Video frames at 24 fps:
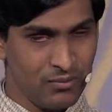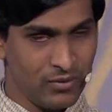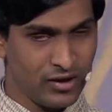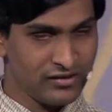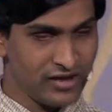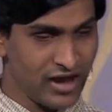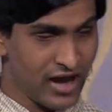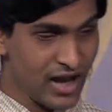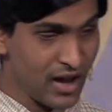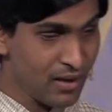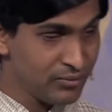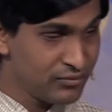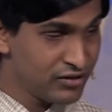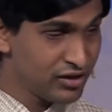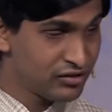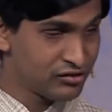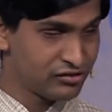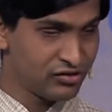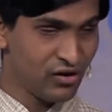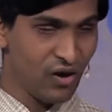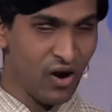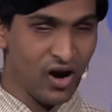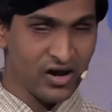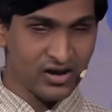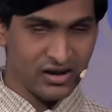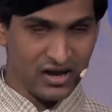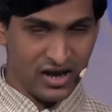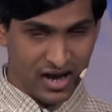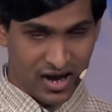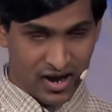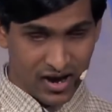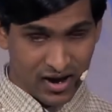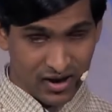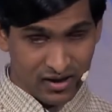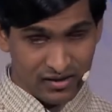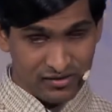because I have these short
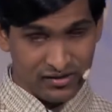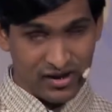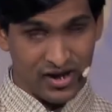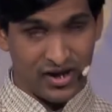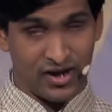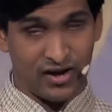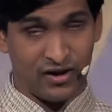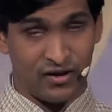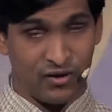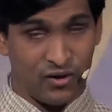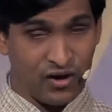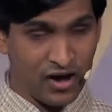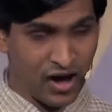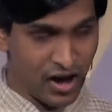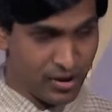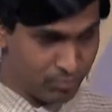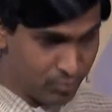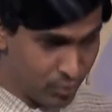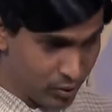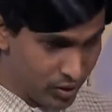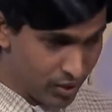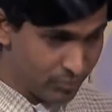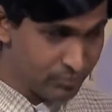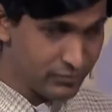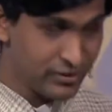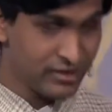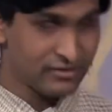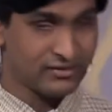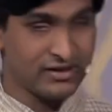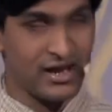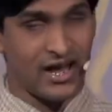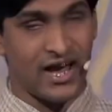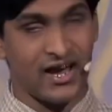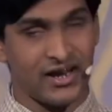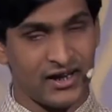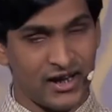legs and I put up
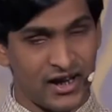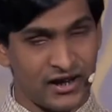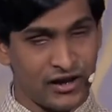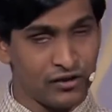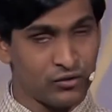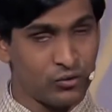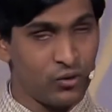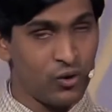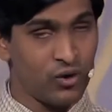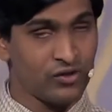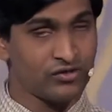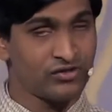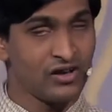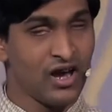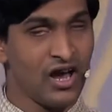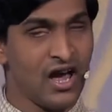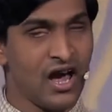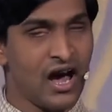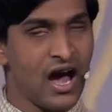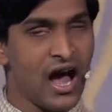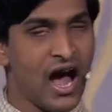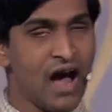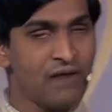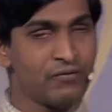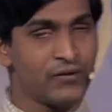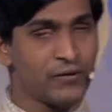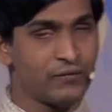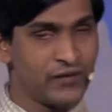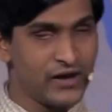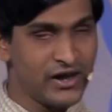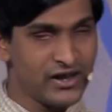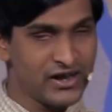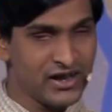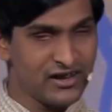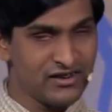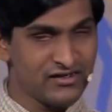this leg and it goes half a
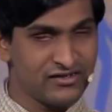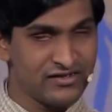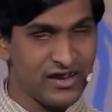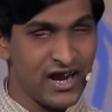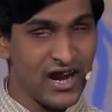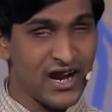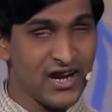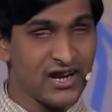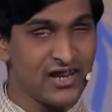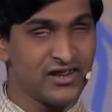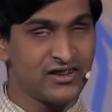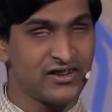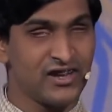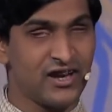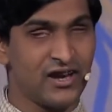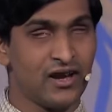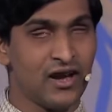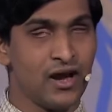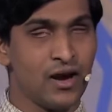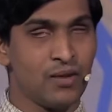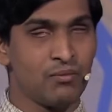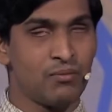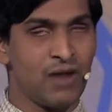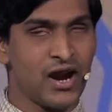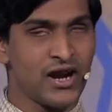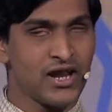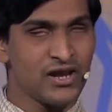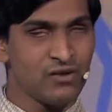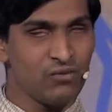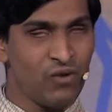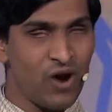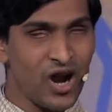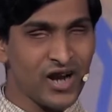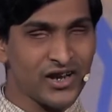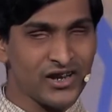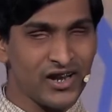feet inside in the muddy
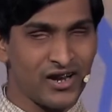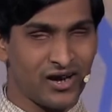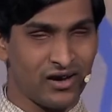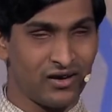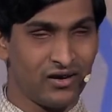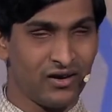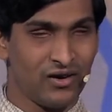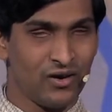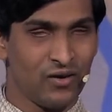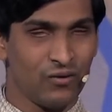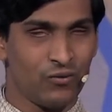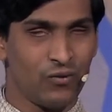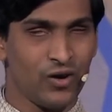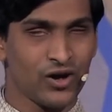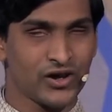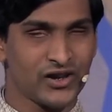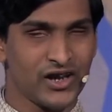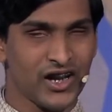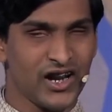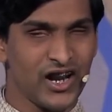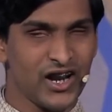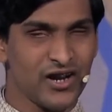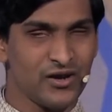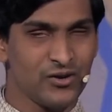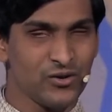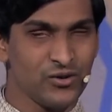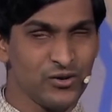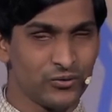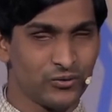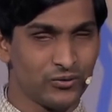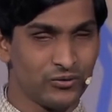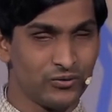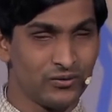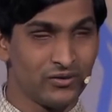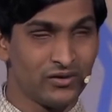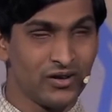water. What can I
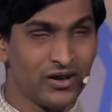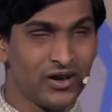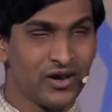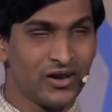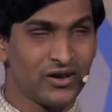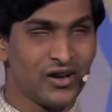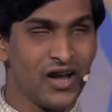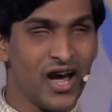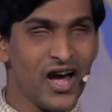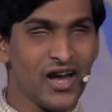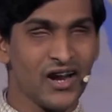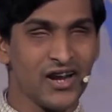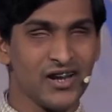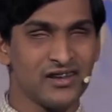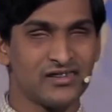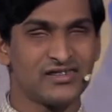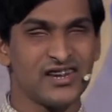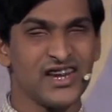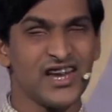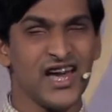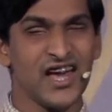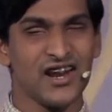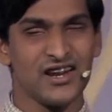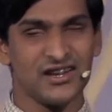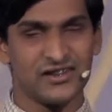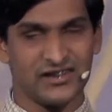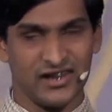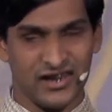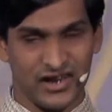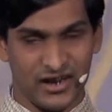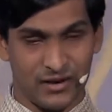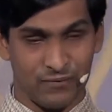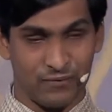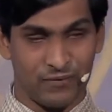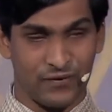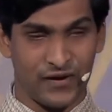do? Nor I see
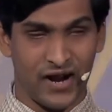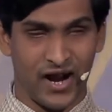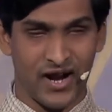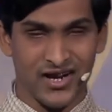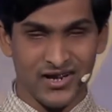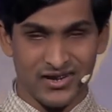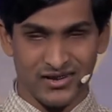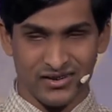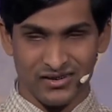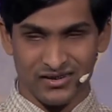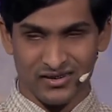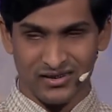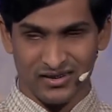anything in front.